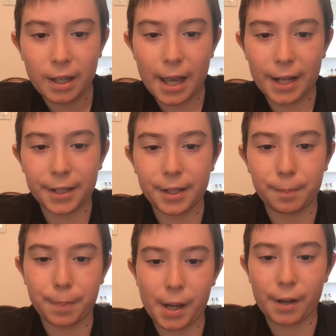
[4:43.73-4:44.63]
and he
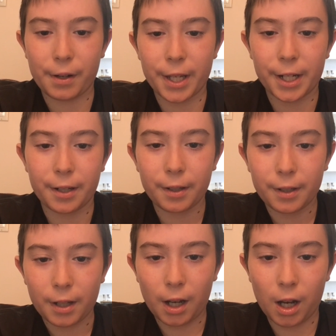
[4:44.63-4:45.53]
buried
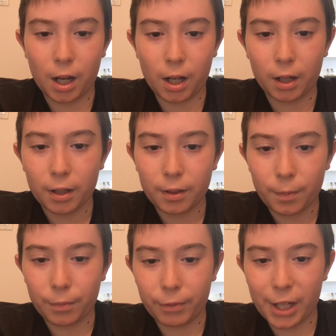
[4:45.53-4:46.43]
a
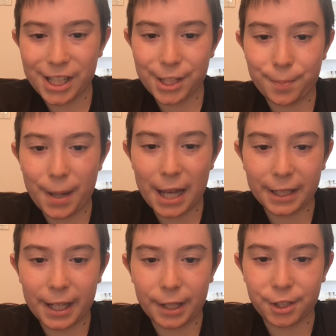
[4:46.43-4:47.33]
nice
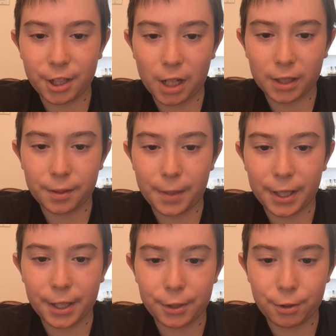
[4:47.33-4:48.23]
backhand shot to
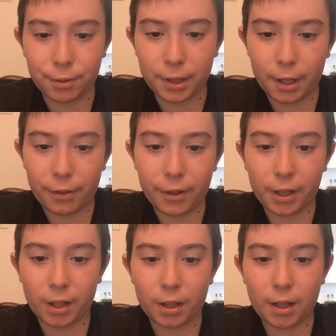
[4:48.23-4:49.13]
make it two
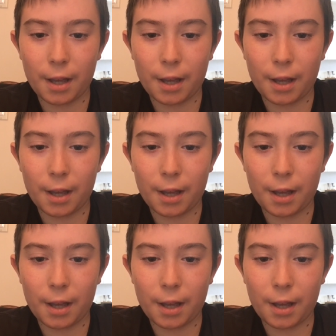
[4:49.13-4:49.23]
nothing.